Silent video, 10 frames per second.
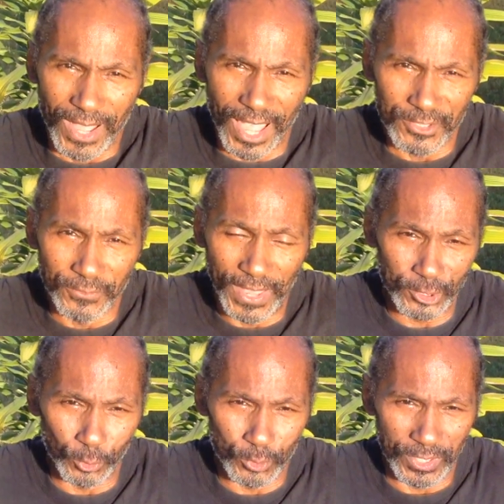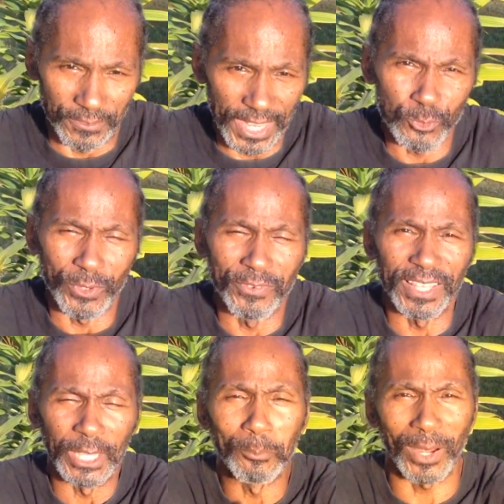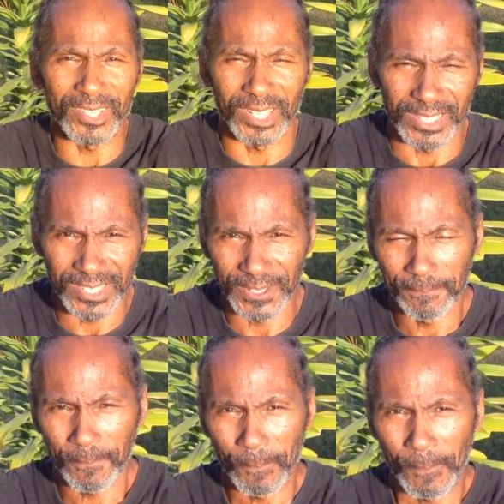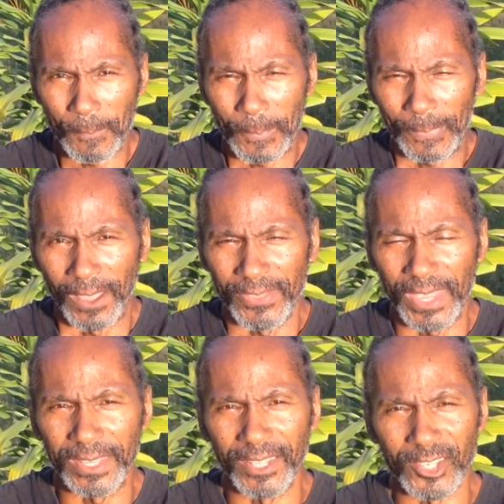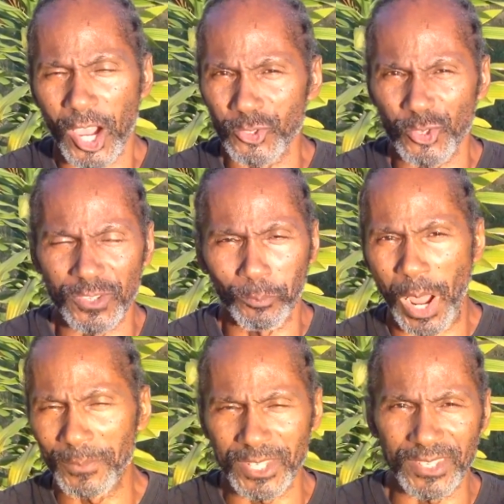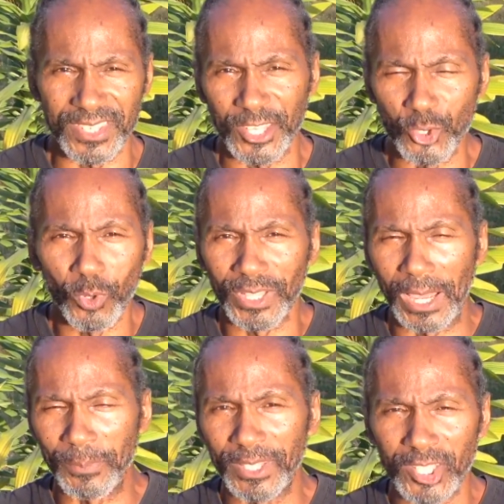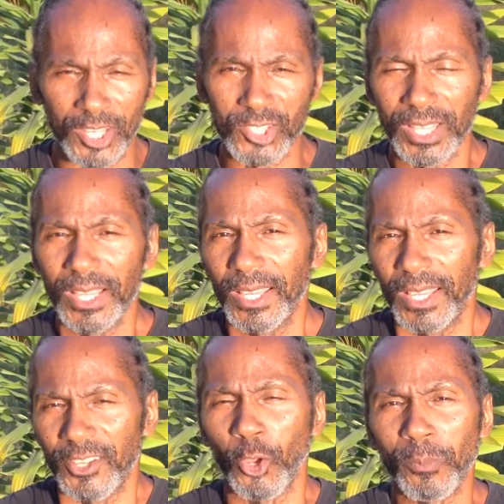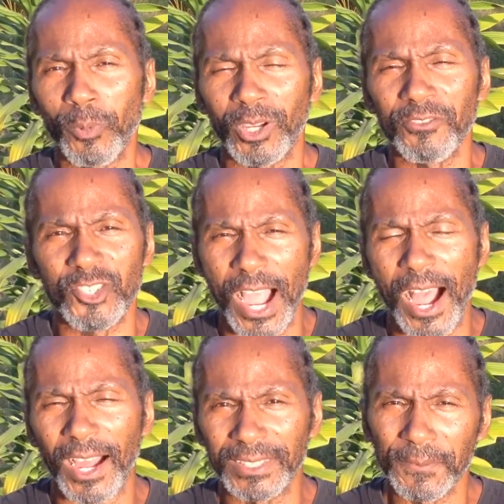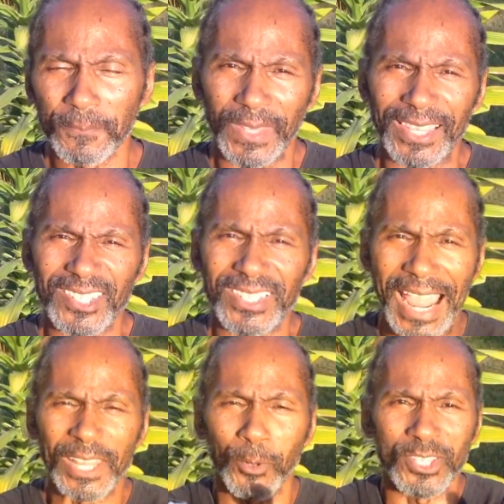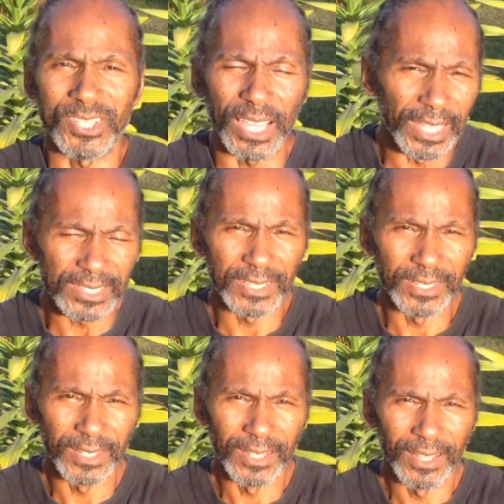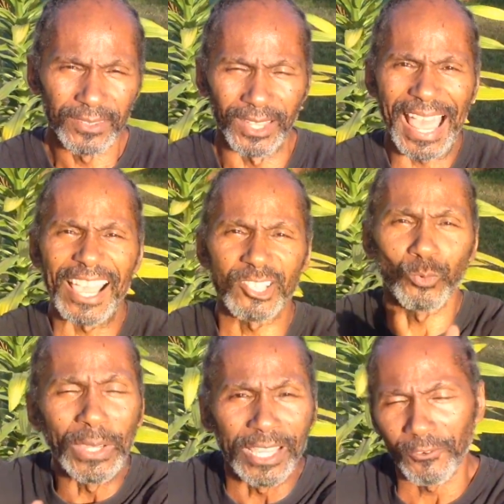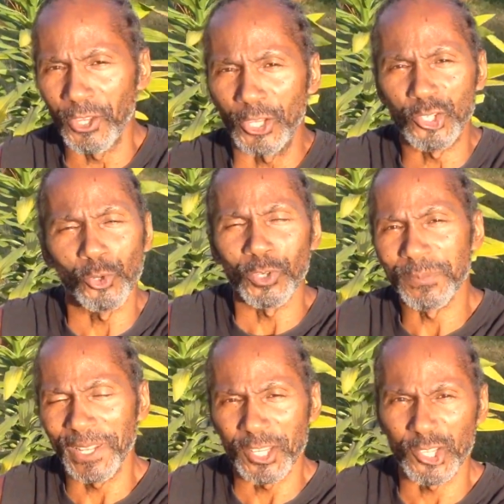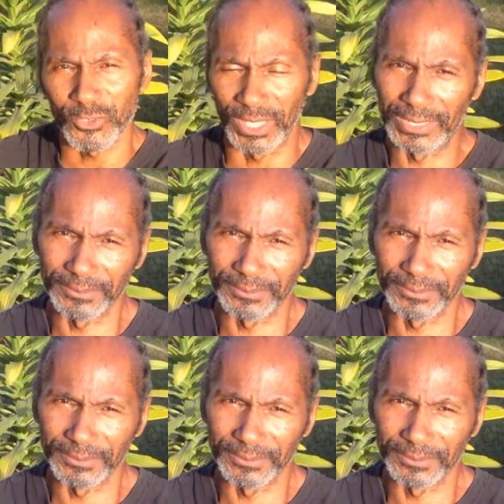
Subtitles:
as vessels of his revealing presence. And then there's hundreds of promises that you will not be touched. You know, the book of John is 90% the last week of Yeshua's ministry.